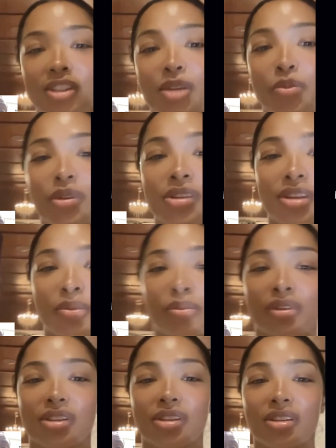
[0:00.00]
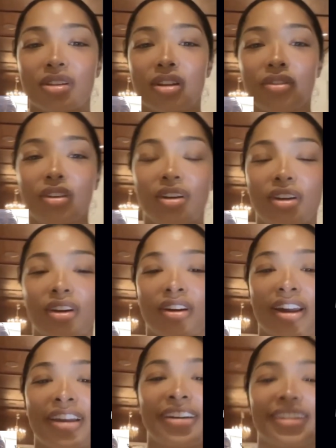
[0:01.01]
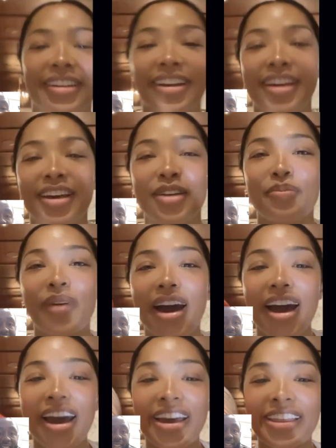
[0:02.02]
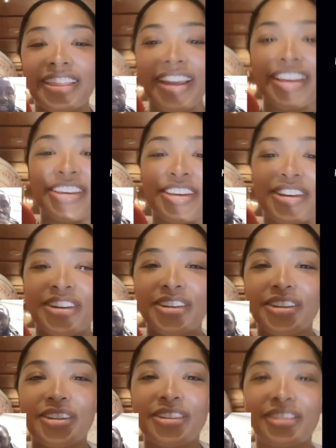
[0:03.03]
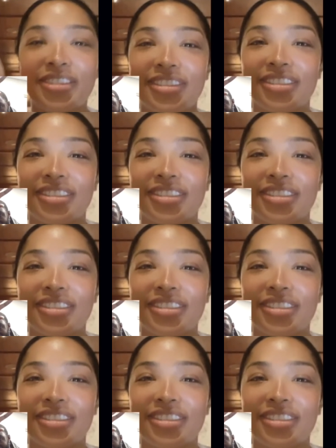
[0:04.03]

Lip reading: Someone said this. Okay. Okay. Bye. Thank you.